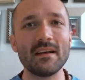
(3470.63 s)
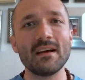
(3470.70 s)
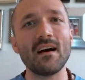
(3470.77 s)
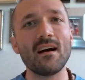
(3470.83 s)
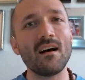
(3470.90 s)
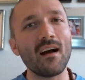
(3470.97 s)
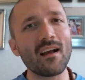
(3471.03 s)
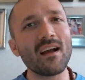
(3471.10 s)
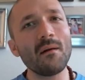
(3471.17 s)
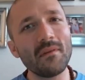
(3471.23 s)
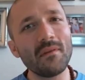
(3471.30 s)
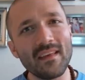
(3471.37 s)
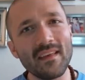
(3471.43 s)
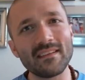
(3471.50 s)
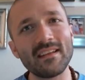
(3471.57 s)
a couple
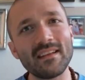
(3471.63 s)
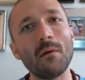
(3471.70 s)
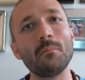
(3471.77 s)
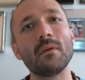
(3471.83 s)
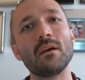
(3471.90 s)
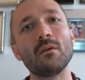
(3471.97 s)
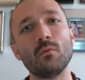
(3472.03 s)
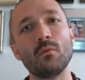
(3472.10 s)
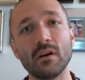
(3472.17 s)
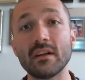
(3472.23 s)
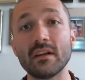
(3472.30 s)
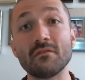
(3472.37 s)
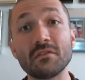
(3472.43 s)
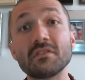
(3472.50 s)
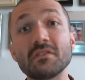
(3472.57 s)
things helped me. One, I
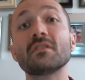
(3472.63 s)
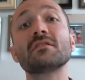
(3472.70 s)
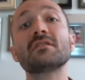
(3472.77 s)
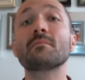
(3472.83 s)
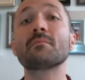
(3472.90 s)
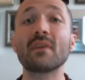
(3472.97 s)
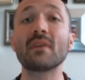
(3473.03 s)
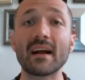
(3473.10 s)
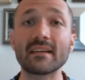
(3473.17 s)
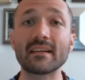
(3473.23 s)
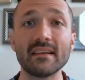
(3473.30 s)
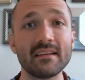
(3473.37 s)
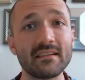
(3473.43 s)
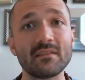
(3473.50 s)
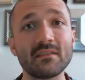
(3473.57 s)
returned to the
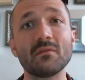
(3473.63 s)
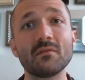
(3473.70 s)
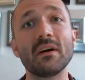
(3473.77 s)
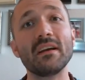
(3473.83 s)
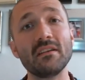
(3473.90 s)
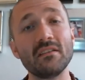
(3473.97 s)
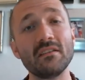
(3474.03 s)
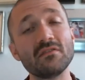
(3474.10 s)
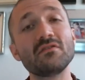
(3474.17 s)
practice, right?